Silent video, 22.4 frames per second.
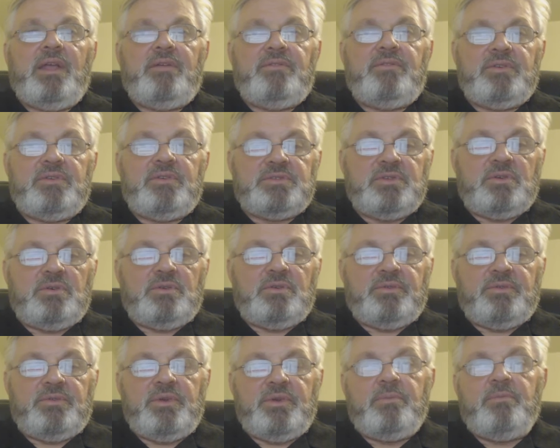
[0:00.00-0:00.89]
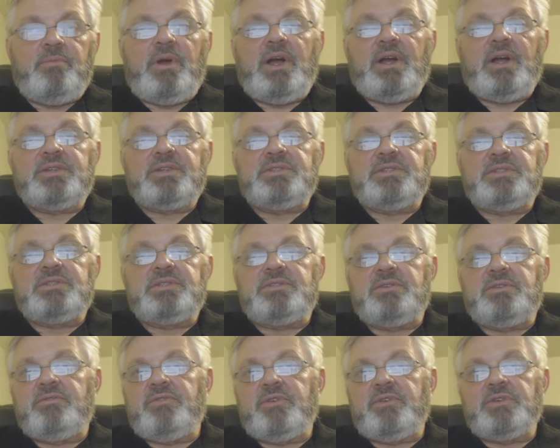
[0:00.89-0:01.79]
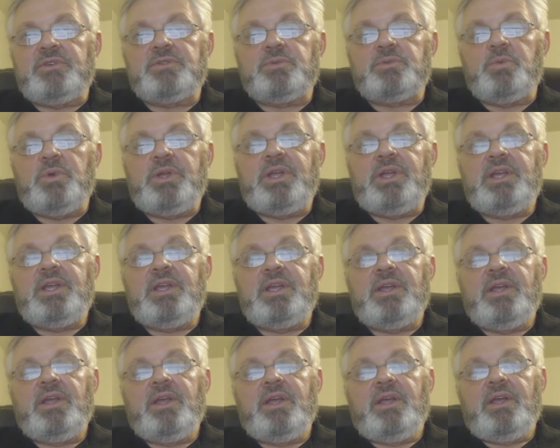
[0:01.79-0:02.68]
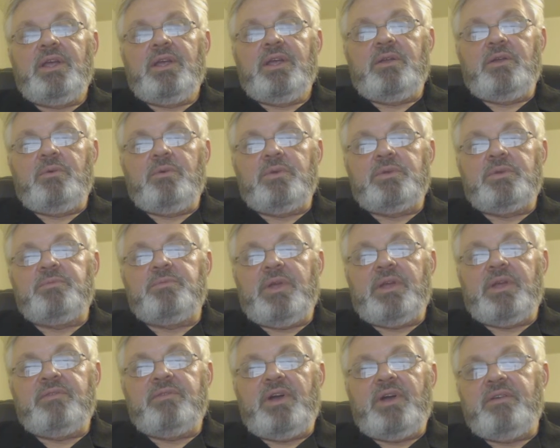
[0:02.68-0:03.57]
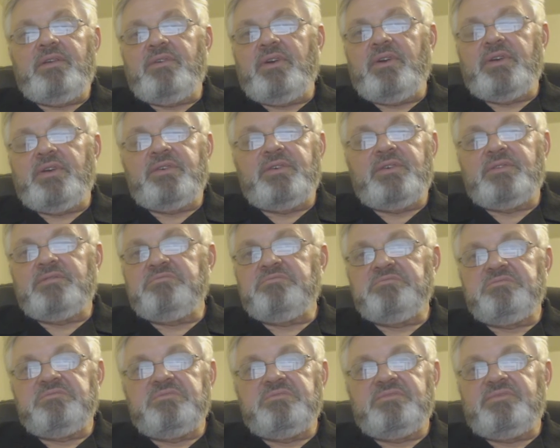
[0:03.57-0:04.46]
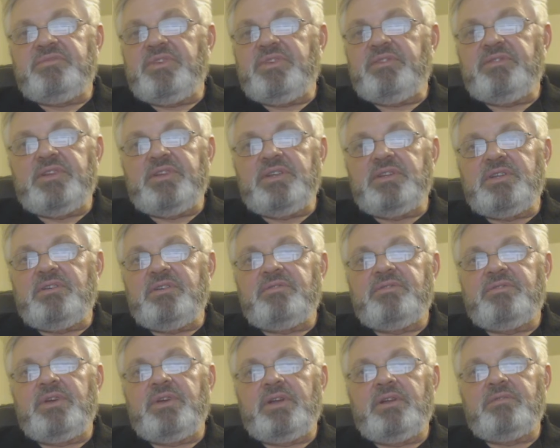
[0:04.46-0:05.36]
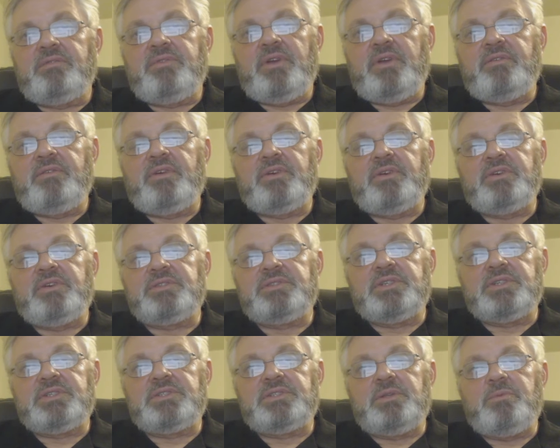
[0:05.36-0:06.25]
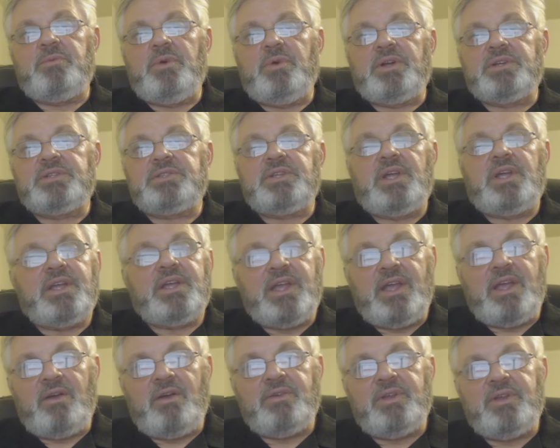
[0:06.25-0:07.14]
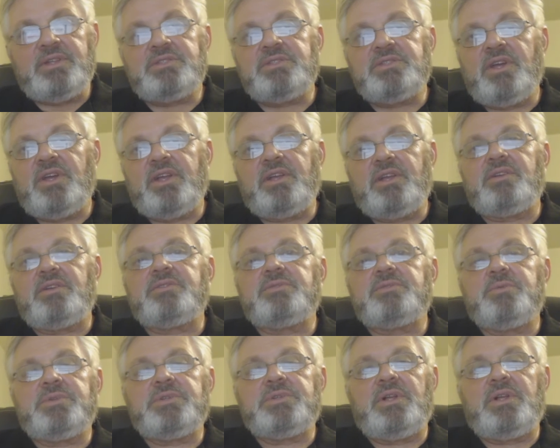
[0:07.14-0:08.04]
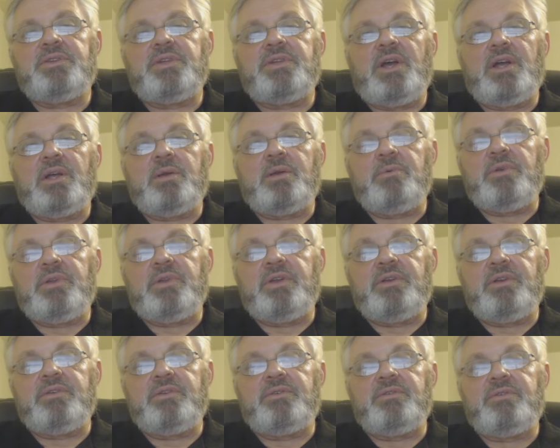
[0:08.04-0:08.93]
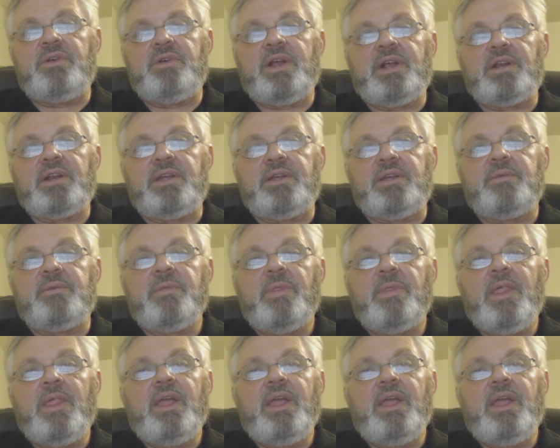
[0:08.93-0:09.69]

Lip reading: if you sold 3 boxes your first week, you would make $560, not counting cycles, which I'll talk about here directly.